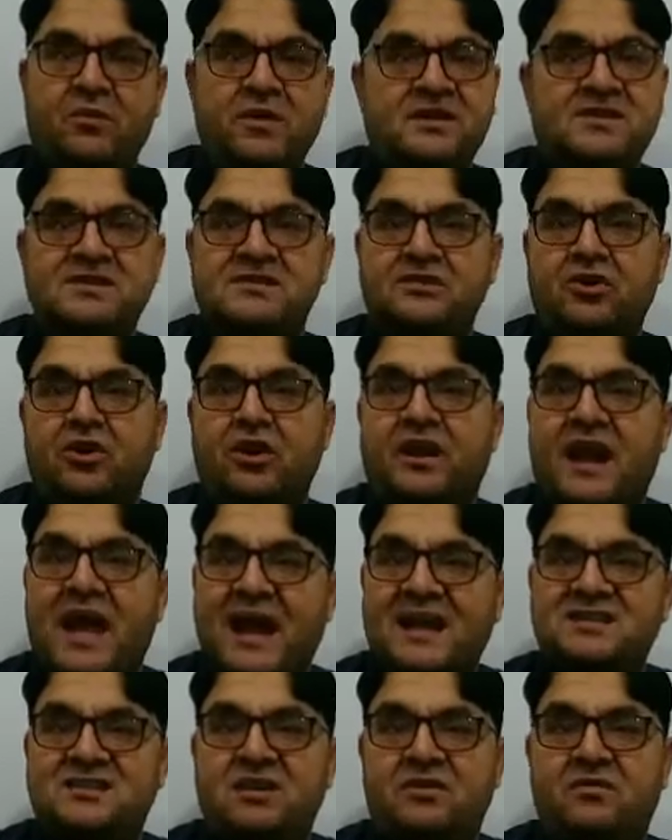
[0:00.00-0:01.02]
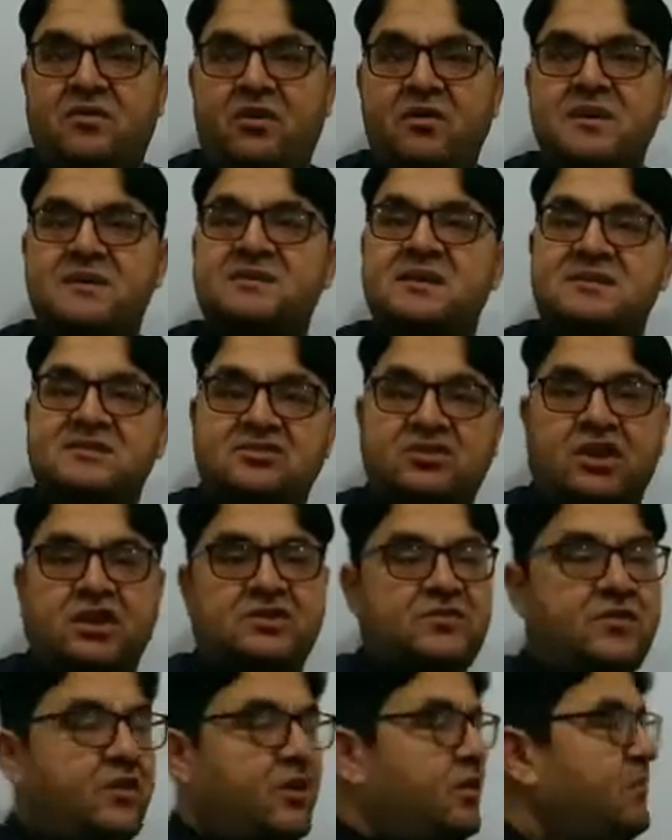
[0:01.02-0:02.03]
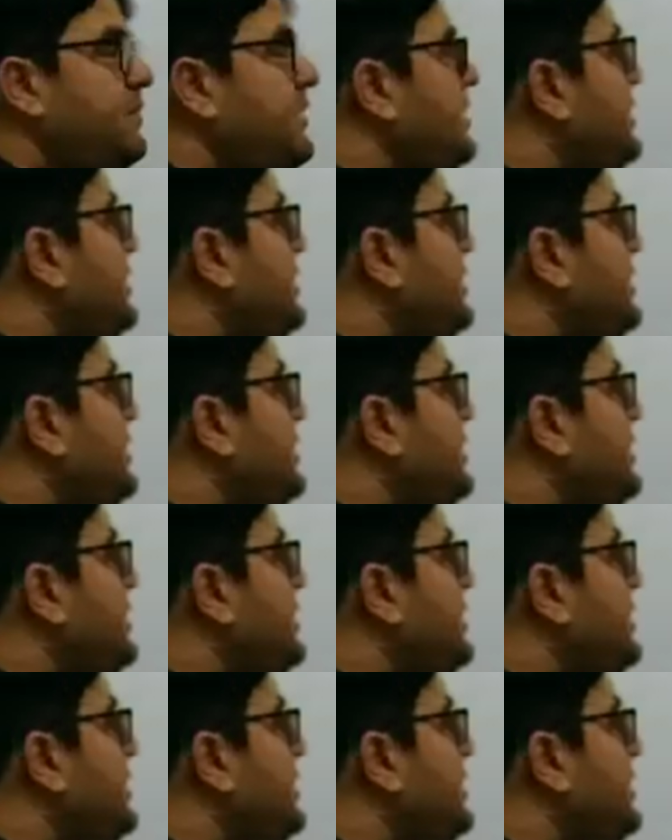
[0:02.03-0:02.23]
It is not an action verb, it's a straight verb.